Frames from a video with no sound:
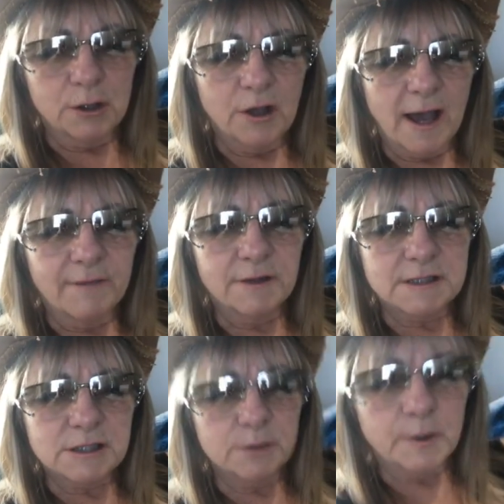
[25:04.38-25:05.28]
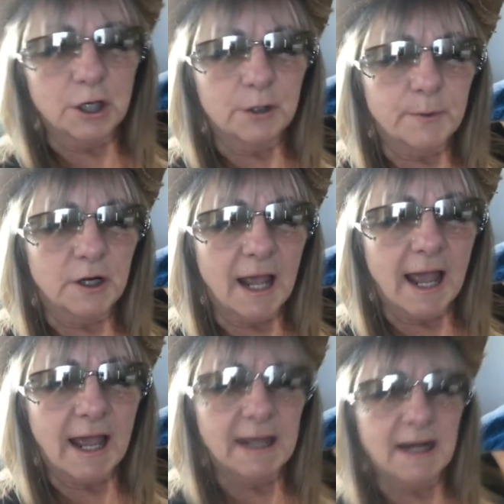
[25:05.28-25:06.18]
You have a super duper
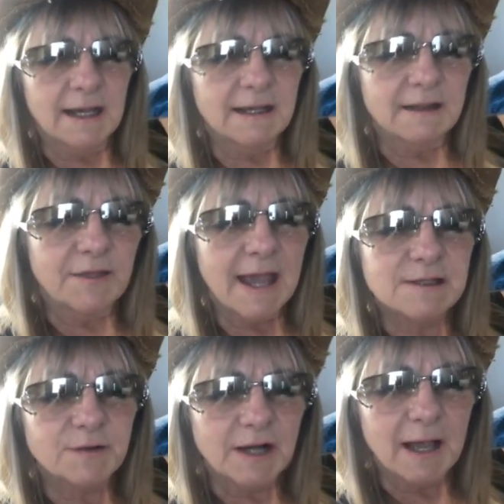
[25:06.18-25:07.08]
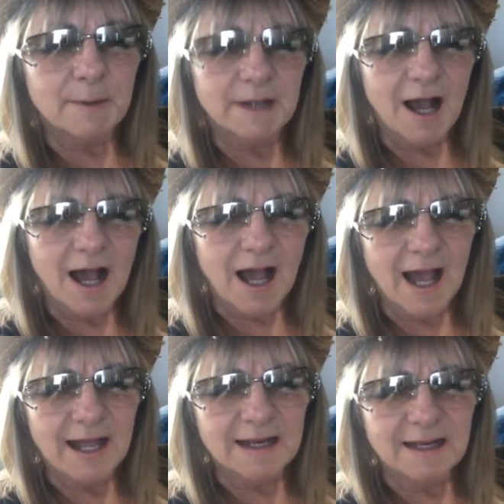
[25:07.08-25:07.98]
day, and thanks for coming
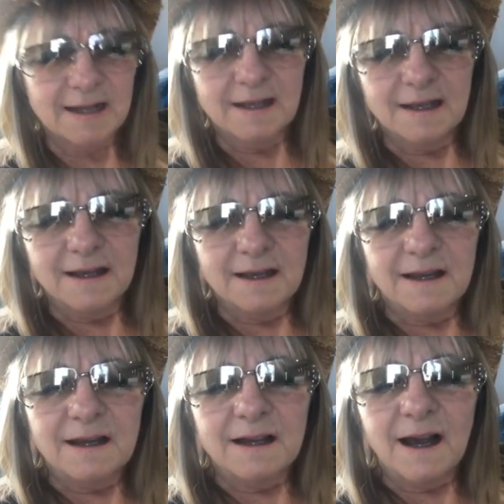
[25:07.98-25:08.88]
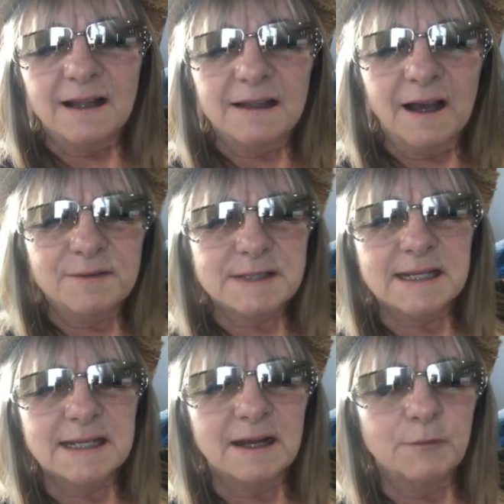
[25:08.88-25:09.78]
on. I love
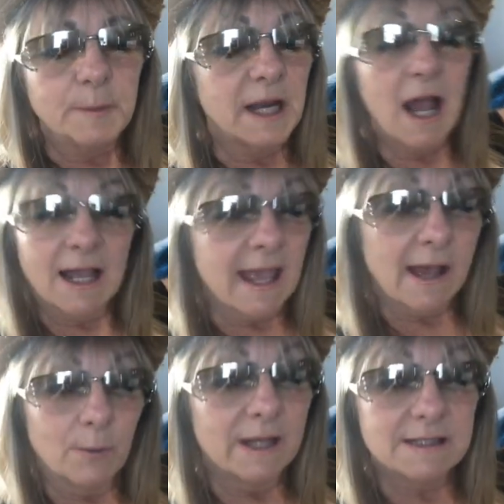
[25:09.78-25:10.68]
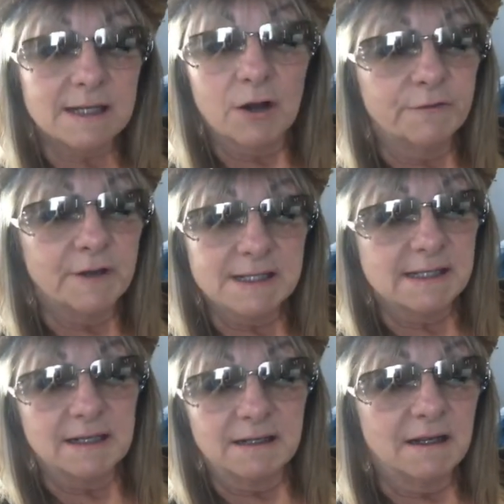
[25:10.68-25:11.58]
seeing everybody. I can't wait to go
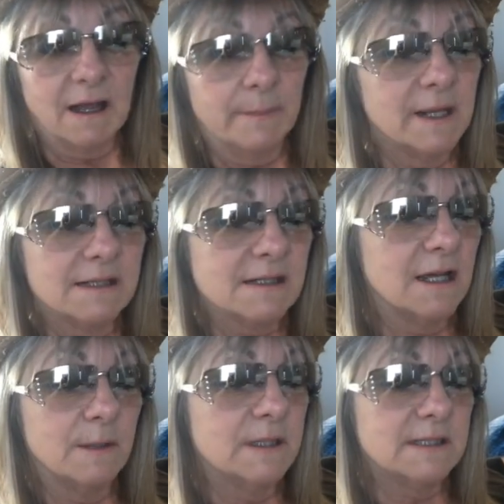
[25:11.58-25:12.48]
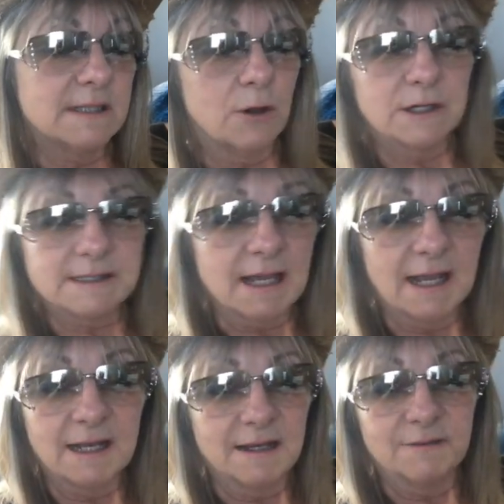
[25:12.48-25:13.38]
visit. I mean, it's going to be so
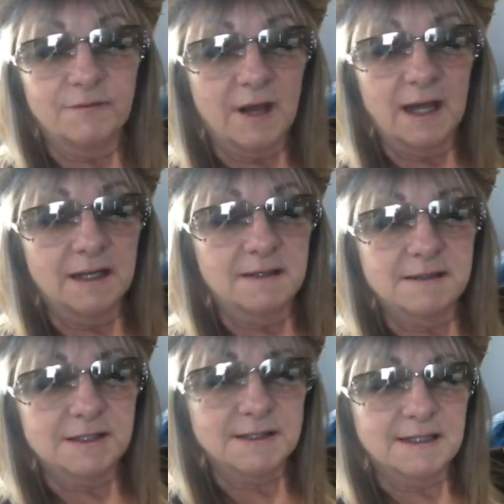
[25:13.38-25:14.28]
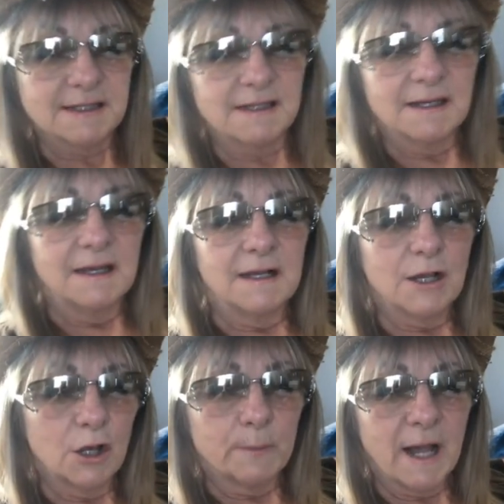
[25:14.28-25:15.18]
exciting and fun just to
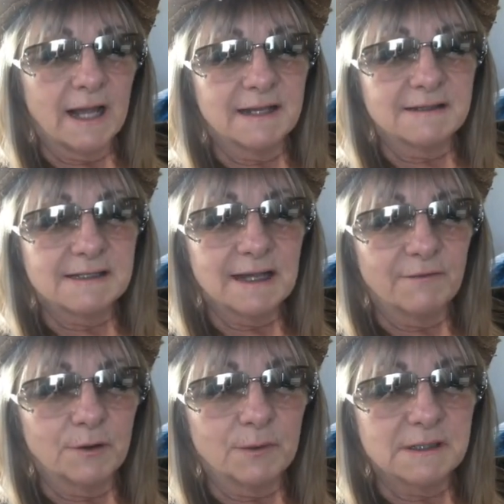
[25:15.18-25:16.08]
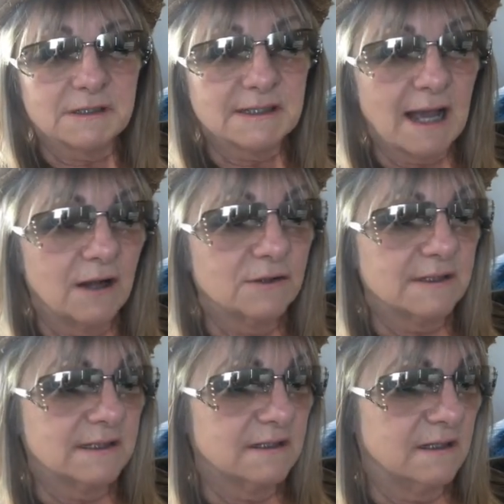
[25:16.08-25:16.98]
go by and see everyone's
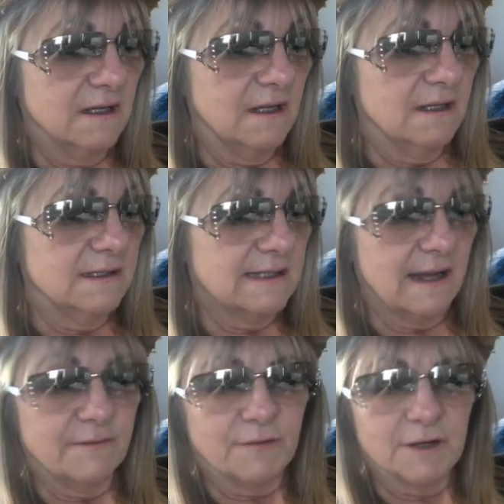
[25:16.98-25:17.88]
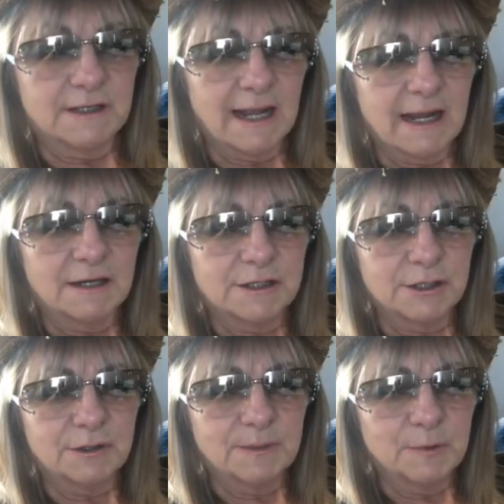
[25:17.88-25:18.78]
house and stay for a day or
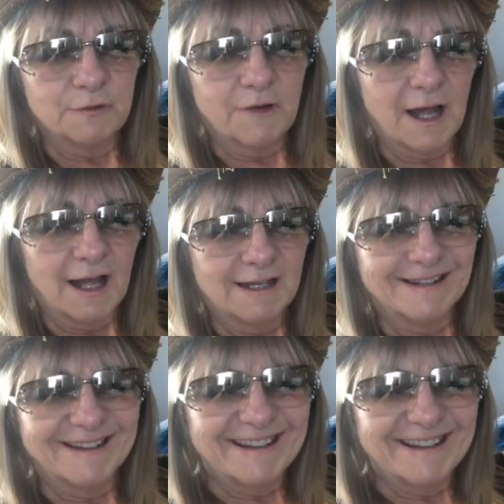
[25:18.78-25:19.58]
two and move on.